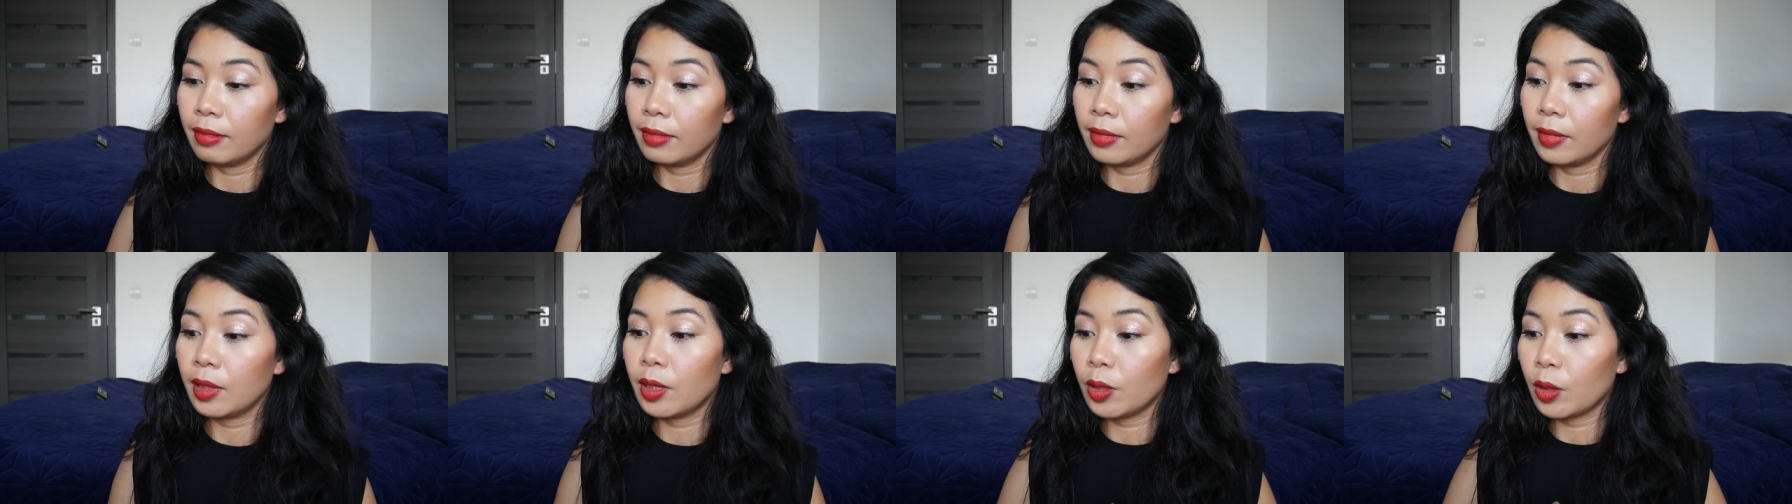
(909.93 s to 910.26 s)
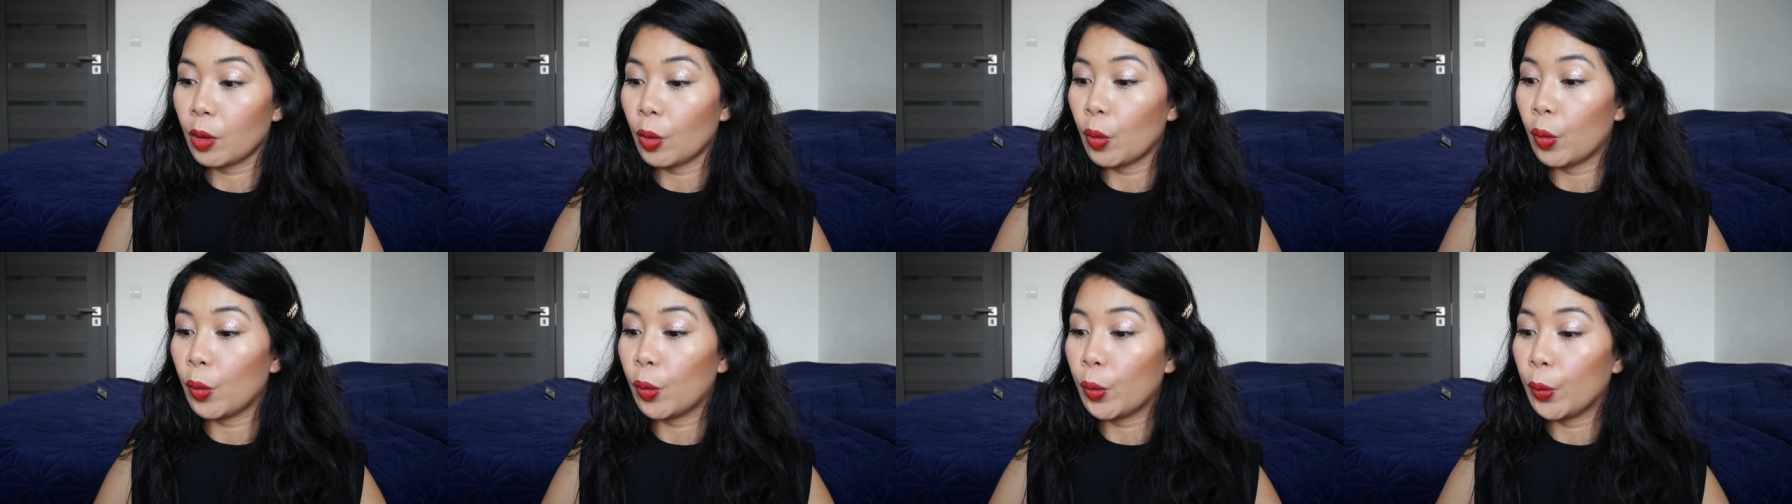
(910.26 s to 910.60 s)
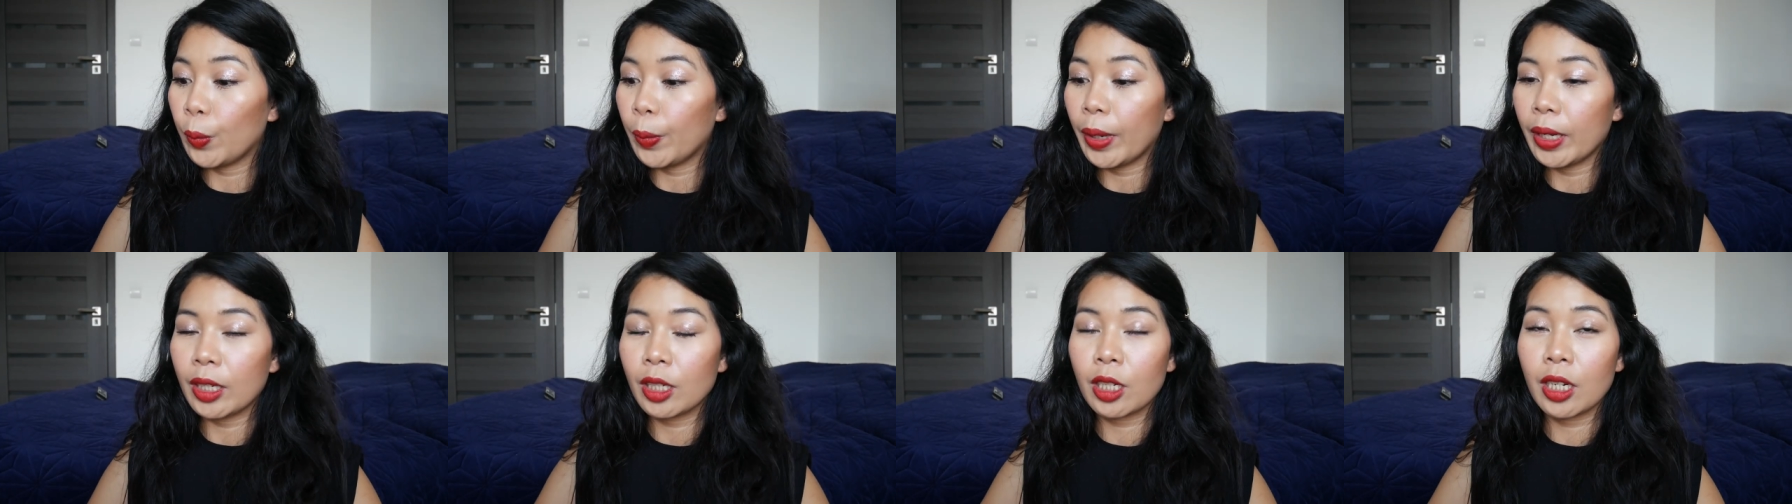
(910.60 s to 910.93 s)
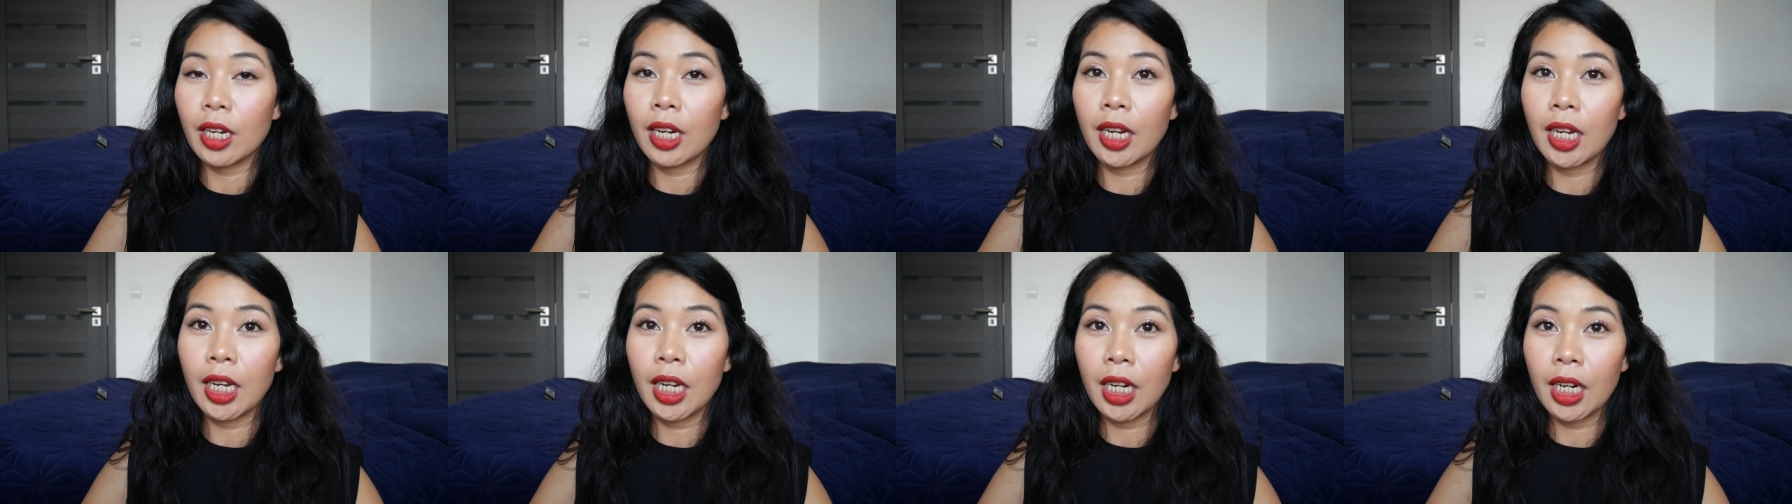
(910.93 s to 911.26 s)
so much
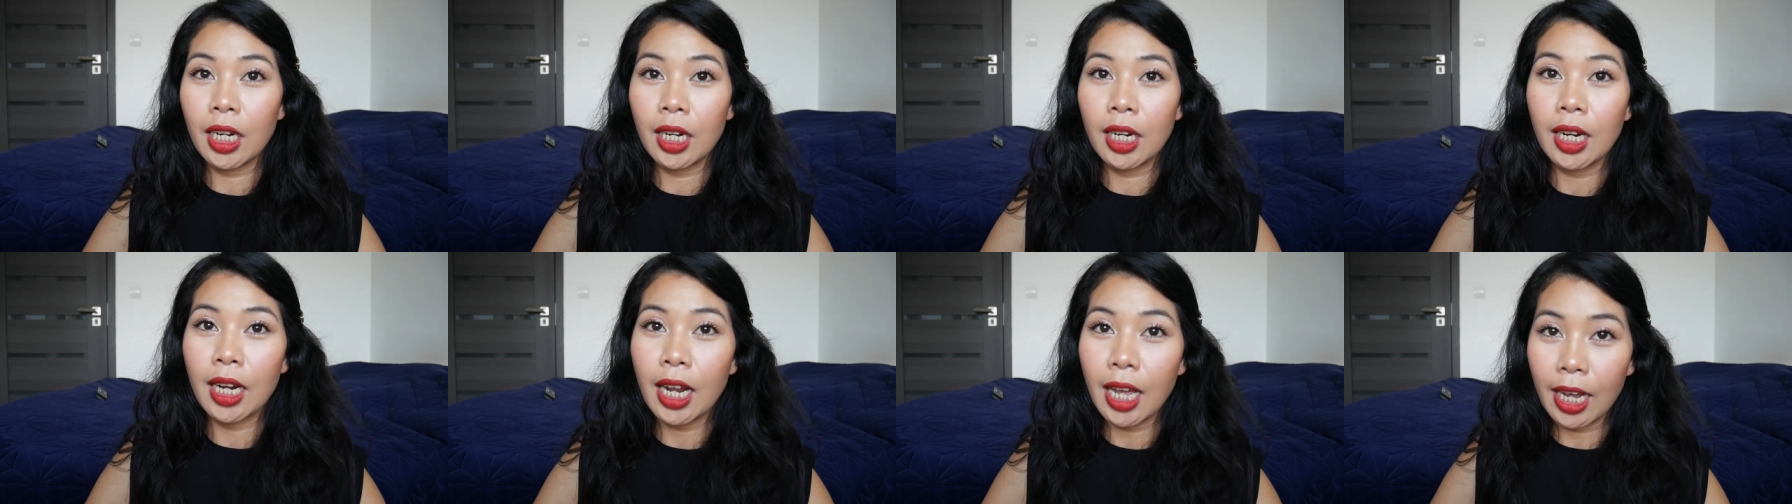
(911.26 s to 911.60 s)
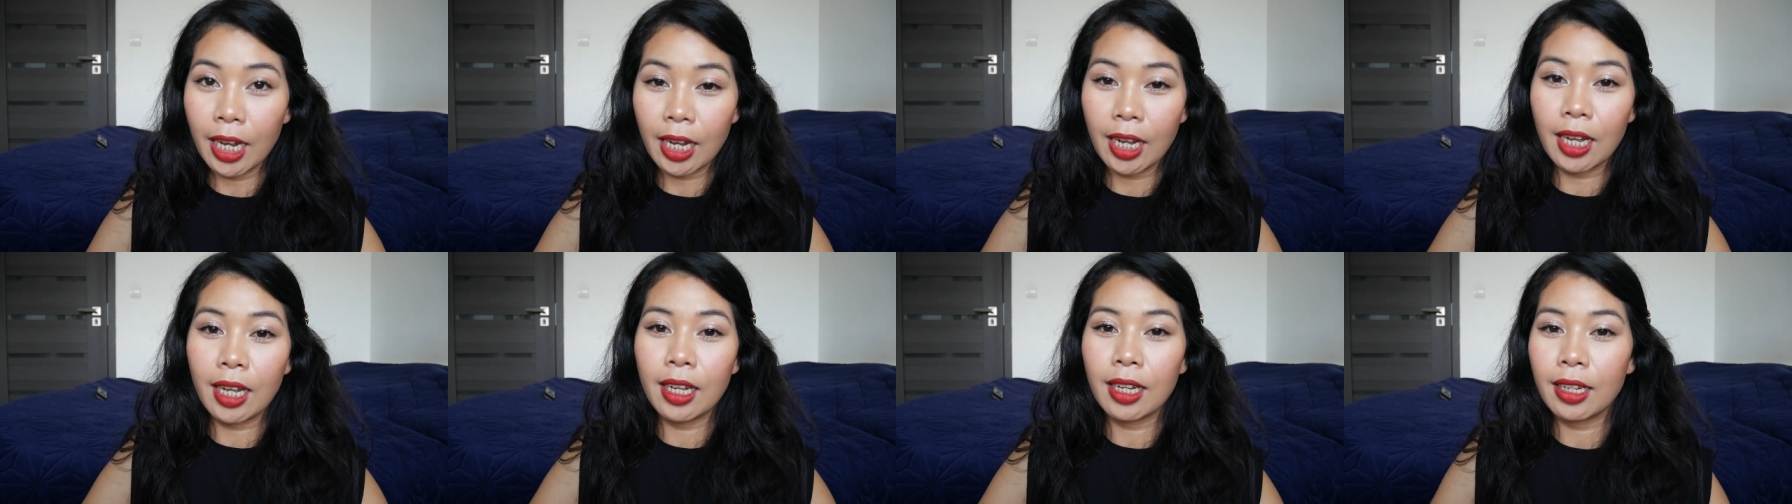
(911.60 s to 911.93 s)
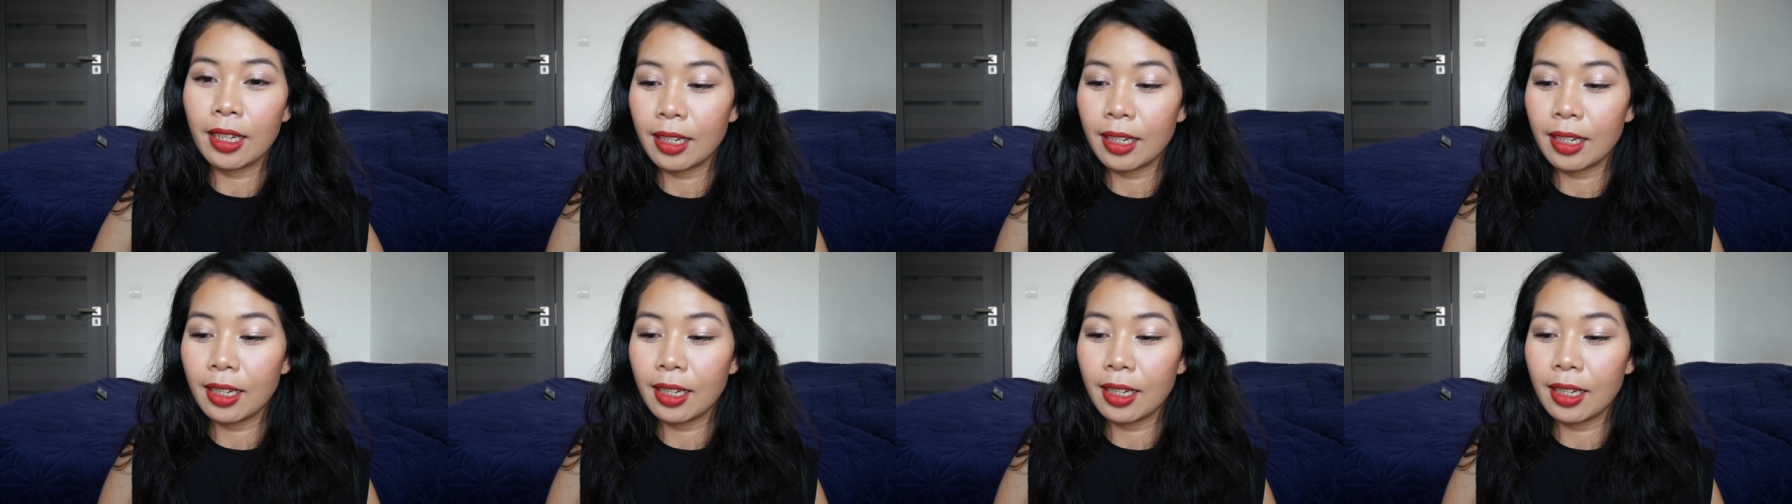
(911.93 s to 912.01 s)
like